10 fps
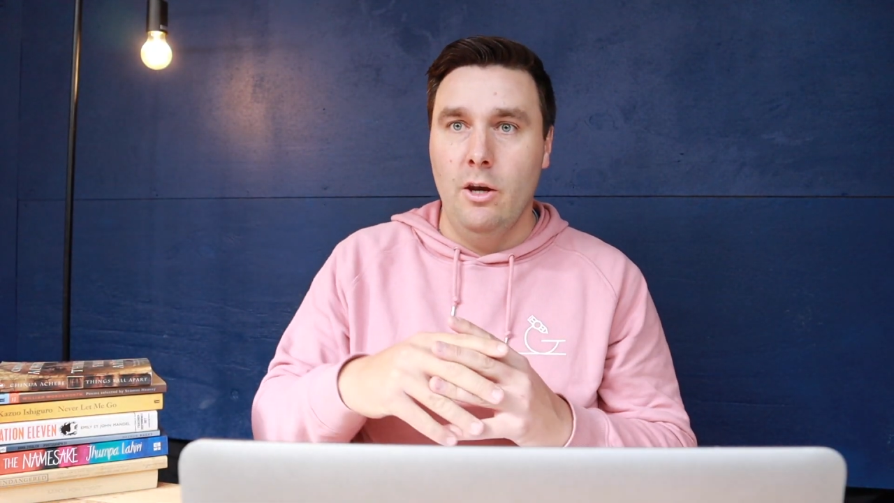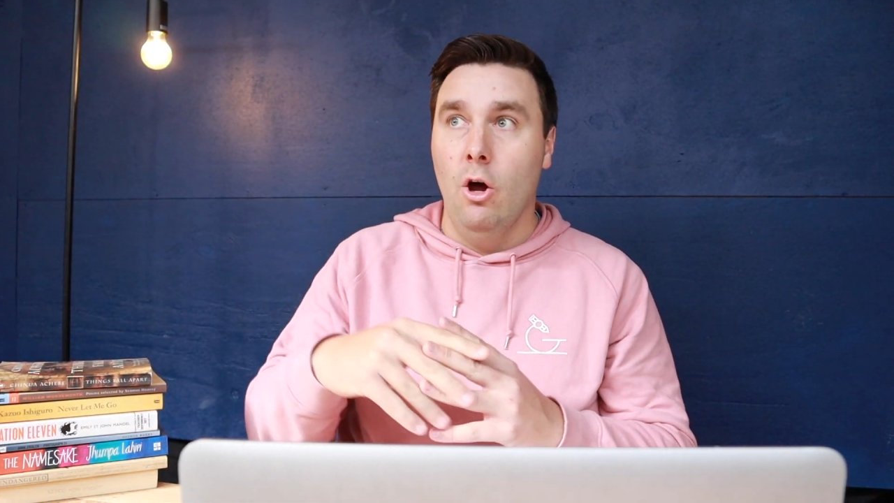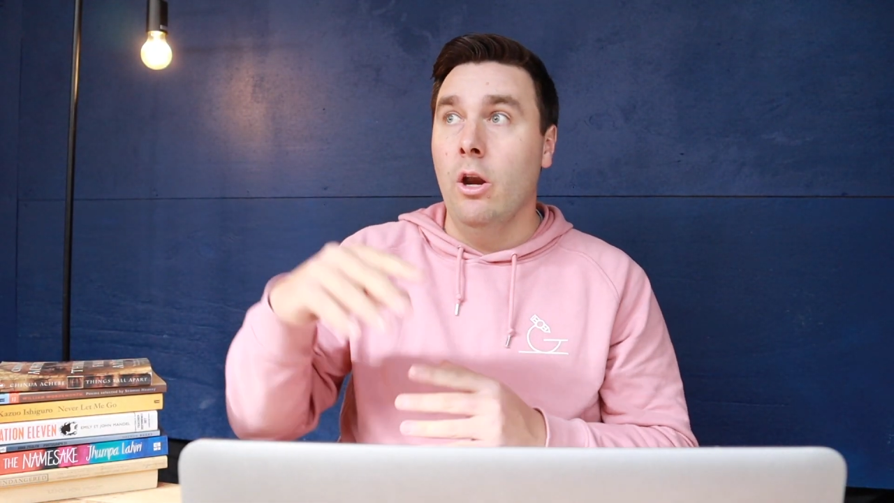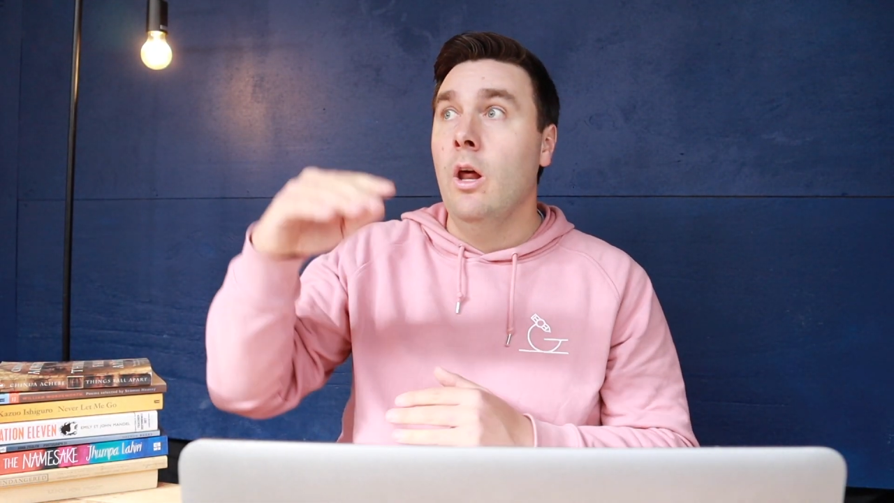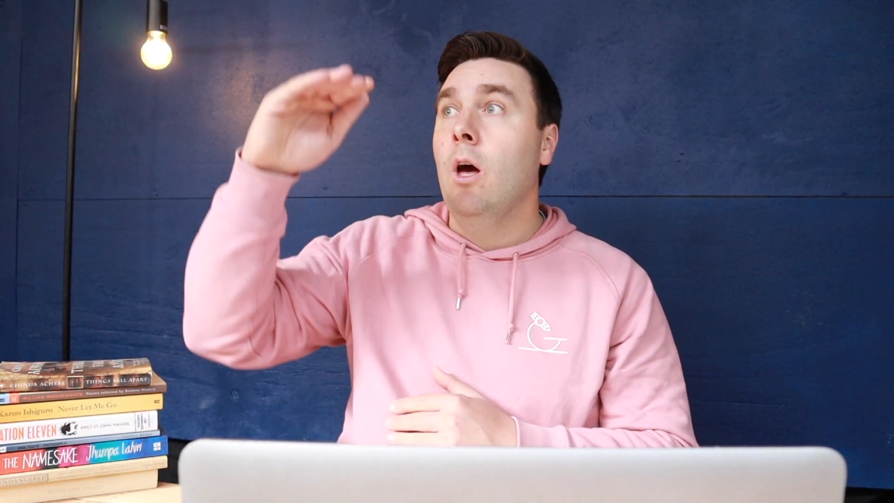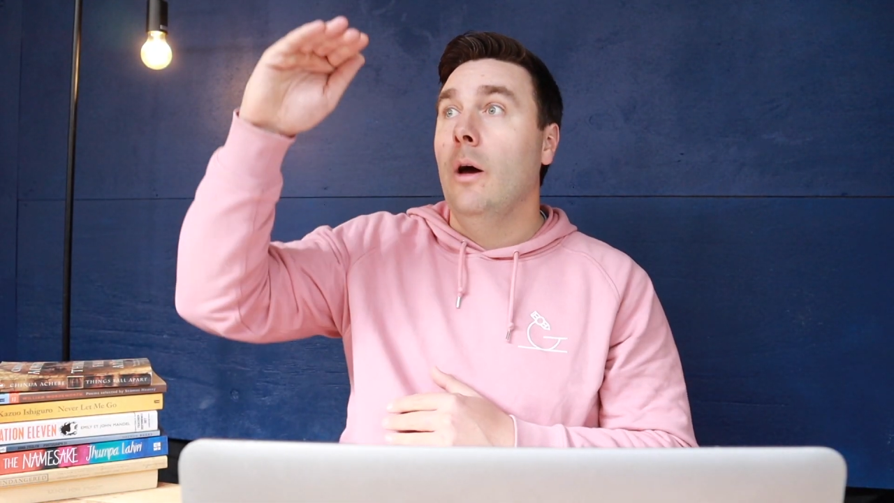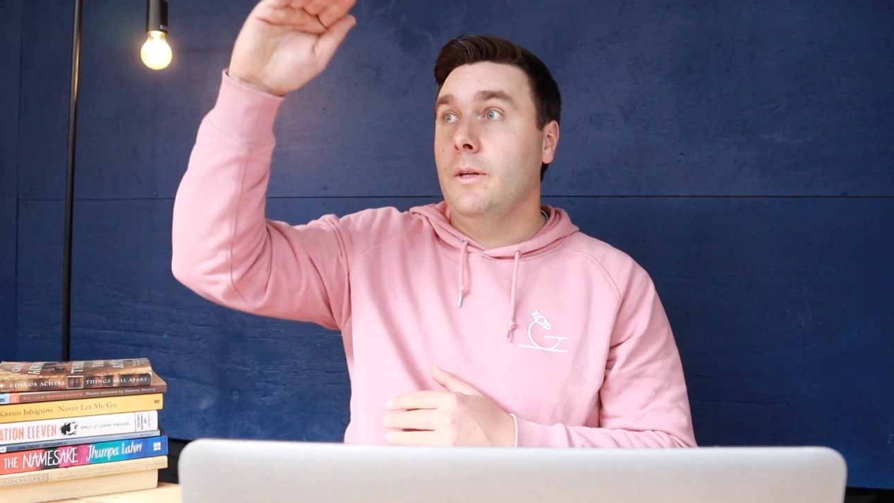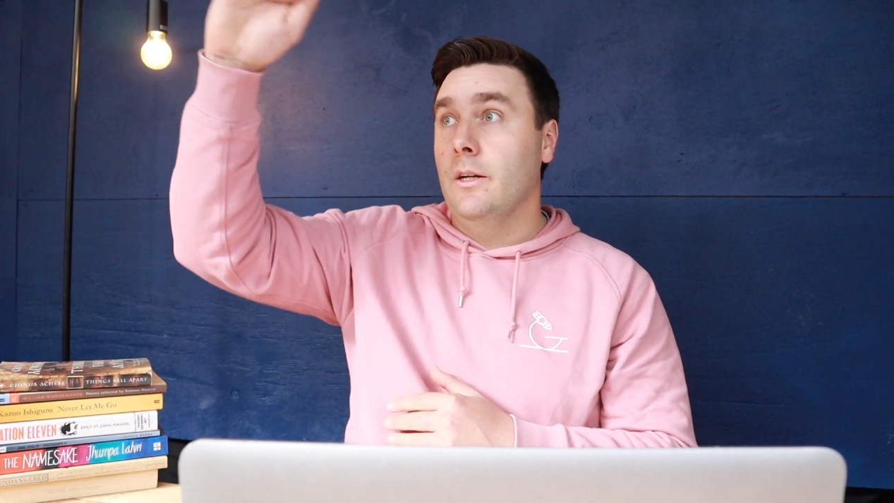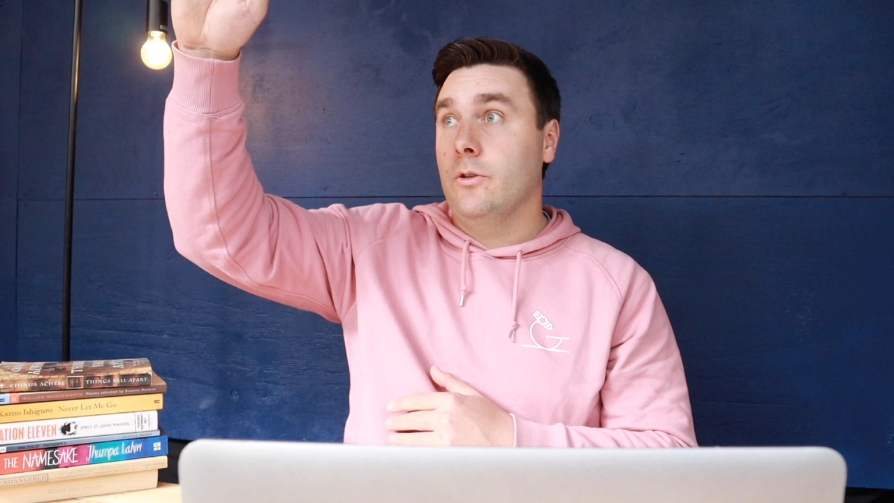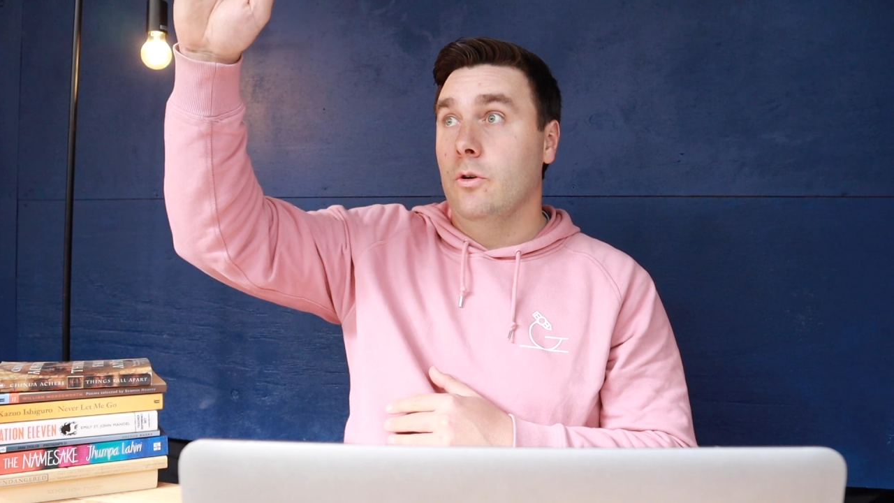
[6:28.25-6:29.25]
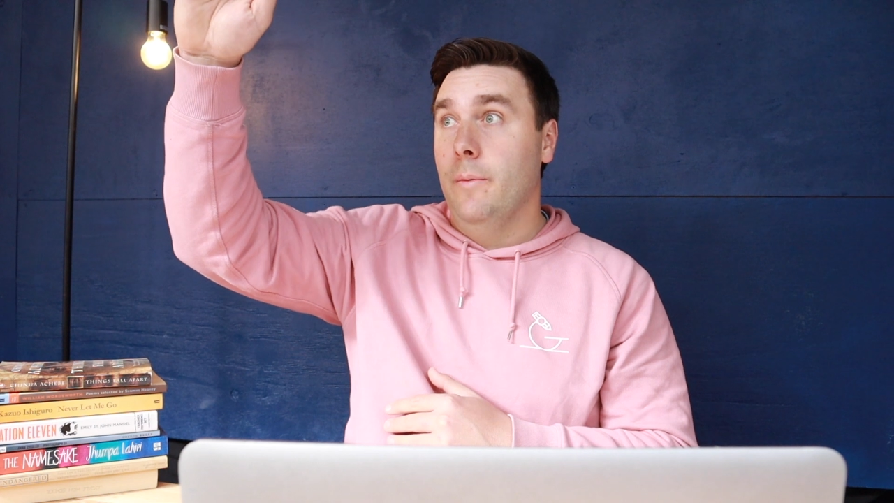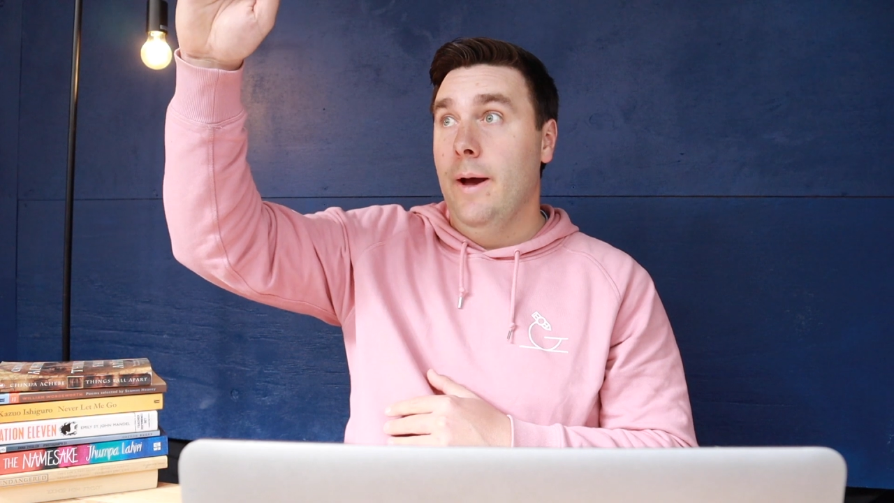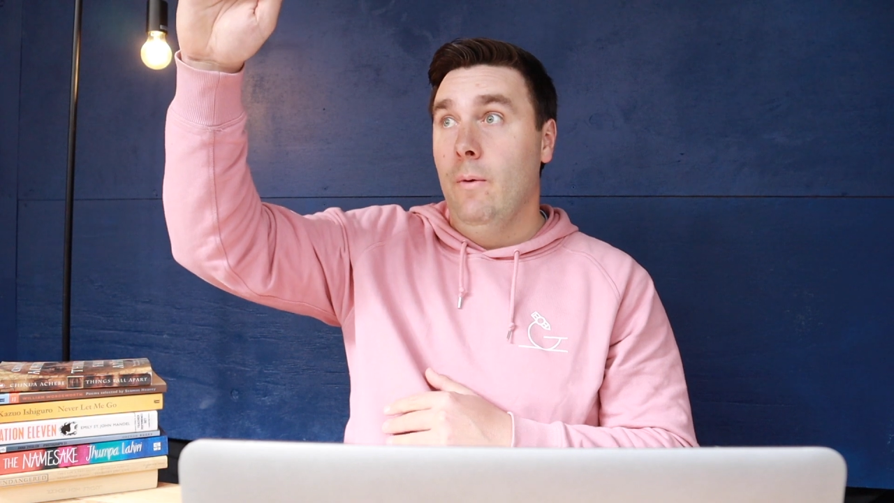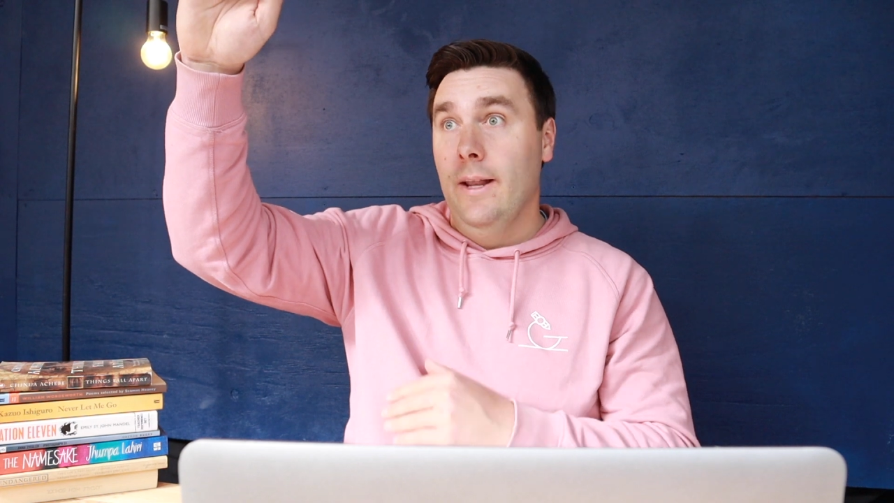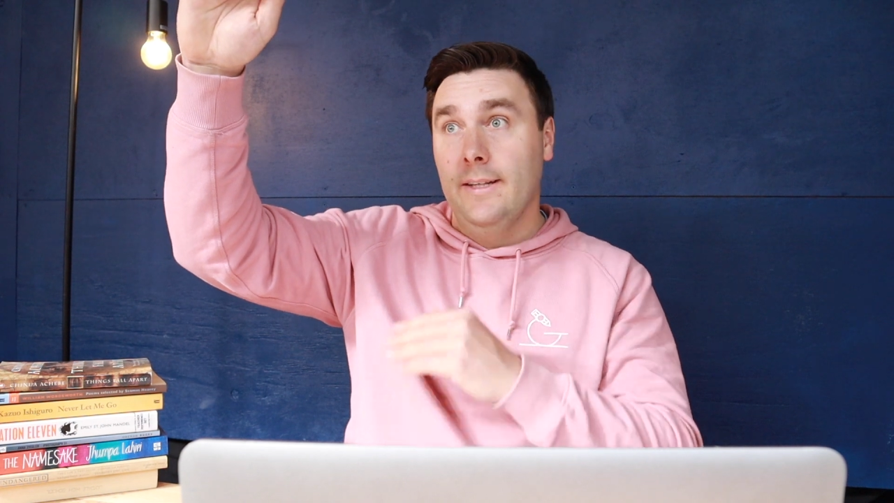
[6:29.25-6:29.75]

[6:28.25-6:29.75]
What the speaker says: not going to talk about one